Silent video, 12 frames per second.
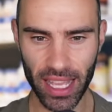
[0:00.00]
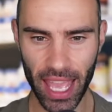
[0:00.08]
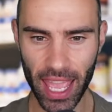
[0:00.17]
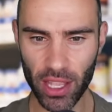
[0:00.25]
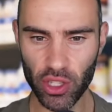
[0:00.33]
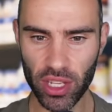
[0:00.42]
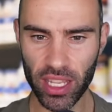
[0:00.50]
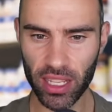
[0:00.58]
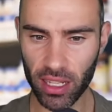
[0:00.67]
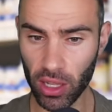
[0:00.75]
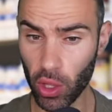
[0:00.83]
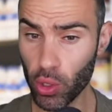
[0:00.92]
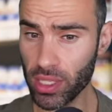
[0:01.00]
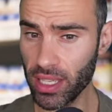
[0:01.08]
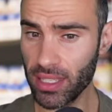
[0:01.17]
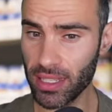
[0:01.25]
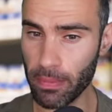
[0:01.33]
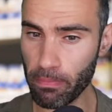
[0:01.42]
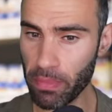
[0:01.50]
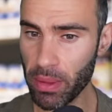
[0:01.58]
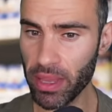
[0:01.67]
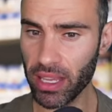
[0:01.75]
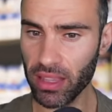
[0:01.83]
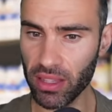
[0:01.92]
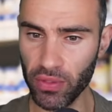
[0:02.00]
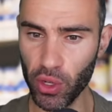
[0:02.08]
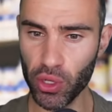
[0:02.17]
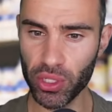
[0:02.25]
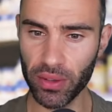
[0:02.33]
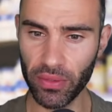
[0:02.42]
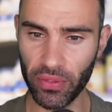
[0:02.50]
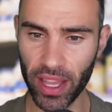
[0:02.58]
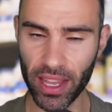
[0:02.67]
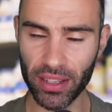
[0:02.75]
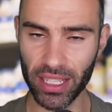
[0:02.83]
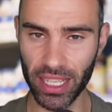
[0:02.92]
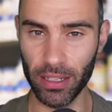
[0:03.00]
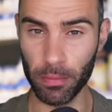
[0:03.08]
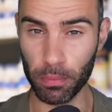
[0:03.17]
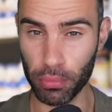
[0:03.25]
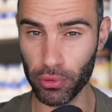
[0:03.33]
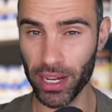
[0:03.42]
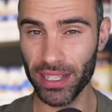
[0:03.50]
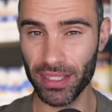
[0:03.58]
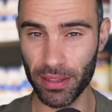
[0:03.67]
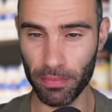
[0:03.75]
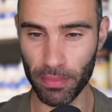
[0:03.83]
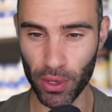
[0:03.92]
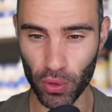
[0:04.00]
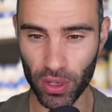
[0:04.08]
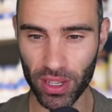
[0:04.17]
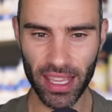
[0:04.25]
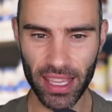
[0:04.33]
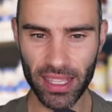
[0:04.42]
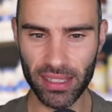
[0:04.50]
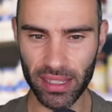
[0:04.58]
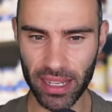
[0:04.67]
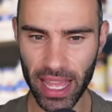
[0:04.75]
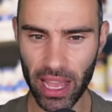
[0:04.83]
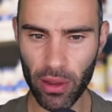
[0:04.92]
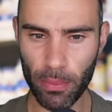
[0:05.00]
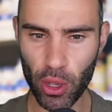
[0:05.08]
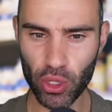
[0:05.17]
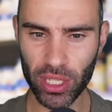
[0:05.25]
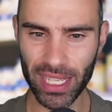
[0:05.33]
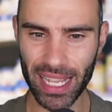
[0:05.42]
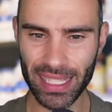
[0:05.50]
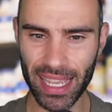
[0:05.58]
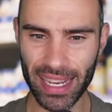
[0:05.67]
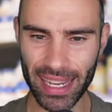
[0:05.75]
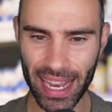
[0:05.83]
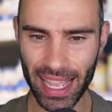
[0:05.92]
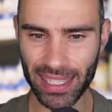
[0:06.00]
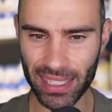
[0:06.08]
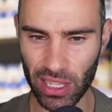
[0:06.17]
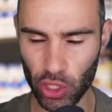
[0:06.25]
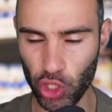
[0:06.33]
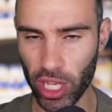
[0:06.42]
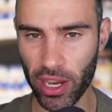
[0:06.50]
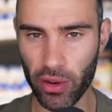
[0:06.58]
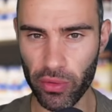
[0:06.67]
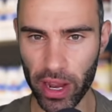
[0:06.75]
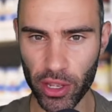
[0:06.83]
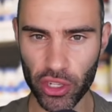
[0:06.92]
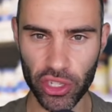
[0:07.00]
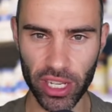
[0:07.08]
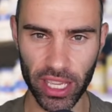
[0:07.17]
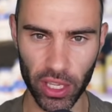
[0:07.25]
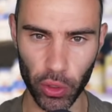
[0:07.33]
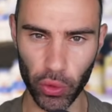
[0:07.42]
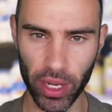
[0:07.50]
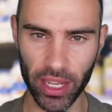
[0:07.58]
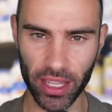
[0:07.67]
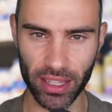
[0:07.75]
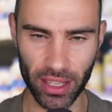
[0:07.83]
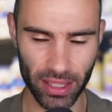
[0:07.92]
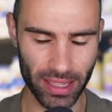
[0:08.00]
engineered closely to mimic the version found in breast milk, is now emerging as a next generation ingredient.